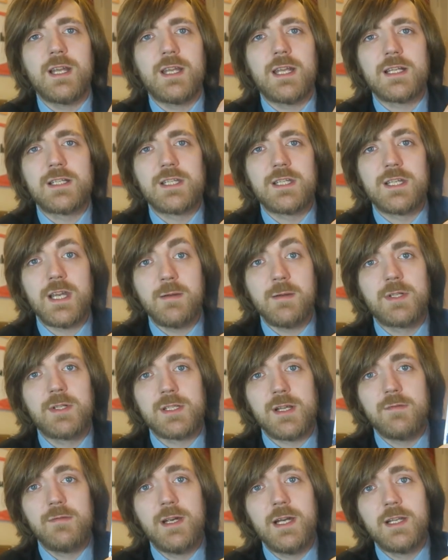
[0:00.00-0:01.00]
and that's a
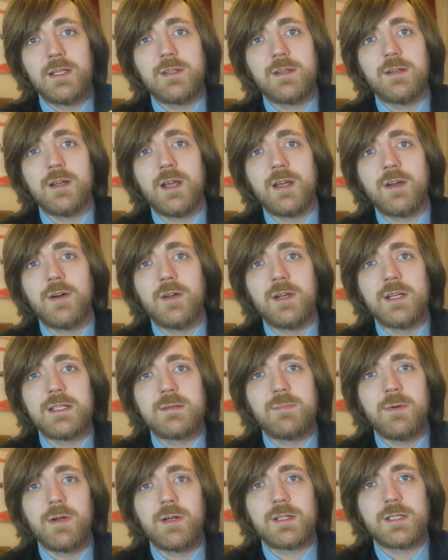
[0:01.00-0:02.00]
because I really do like Ollie's
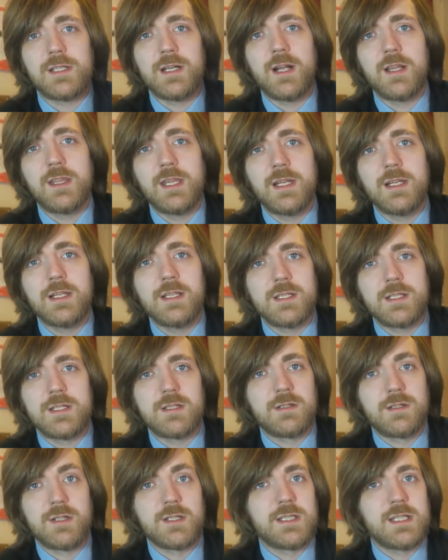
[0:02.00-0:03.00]
books, and I think
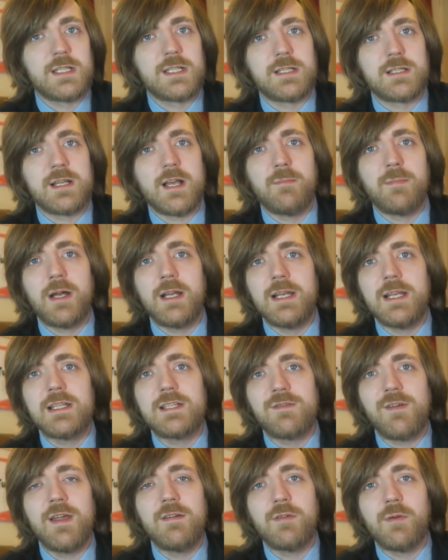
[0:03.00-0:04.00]
just, just this is like my
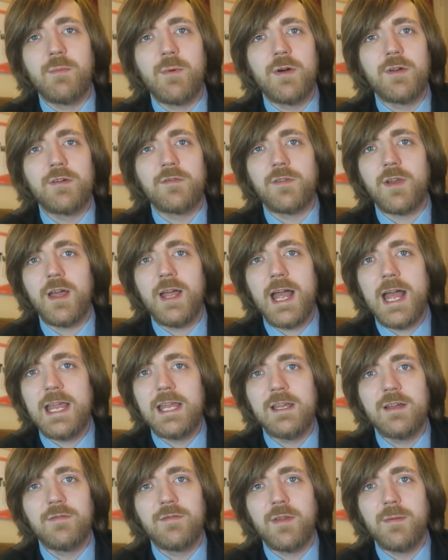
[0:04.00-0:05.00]
least favorite one of like
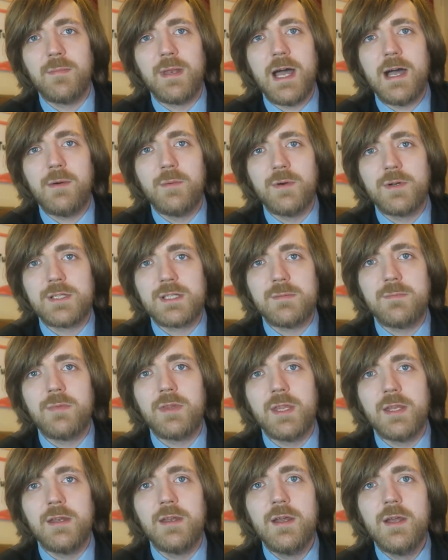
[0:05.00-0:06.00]
eight of them now or
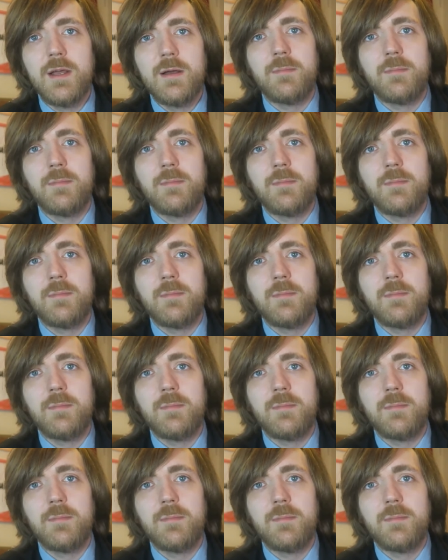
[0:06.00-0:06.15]
something.